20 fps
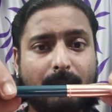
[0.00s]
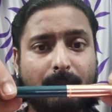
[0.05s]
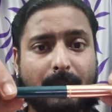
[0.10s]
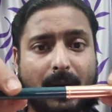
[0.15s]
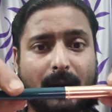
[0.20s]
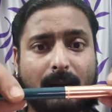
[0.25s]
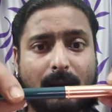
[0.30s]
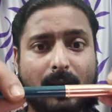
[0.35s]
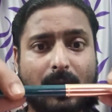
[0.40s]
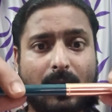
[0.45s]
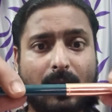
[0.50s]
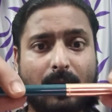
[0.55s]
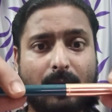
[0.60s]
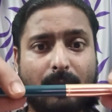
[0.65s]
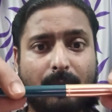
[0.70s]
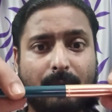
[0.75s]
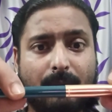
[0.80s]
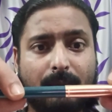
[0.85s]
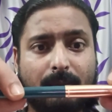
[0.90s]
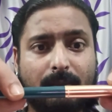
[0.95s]
But
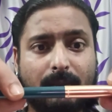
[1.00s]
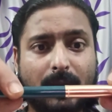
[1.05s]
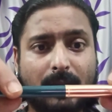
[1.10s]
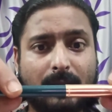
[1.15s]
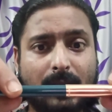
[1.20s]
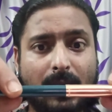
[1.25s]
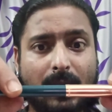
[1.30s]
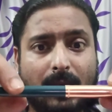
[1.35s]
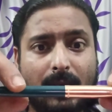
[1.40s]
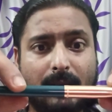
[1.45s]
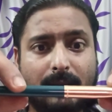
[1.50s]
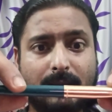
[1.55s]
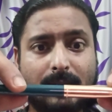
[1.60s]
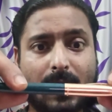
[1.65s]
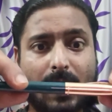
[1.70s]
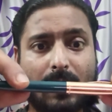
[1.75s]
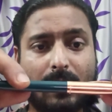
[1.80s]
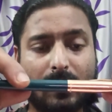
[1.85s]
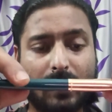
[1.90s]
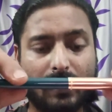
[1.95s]
the thing is
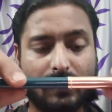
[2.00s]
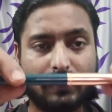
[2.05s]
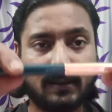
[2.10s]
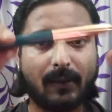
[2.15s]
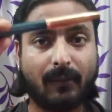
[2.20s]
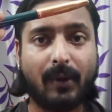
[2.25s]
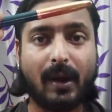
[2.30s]
that it's a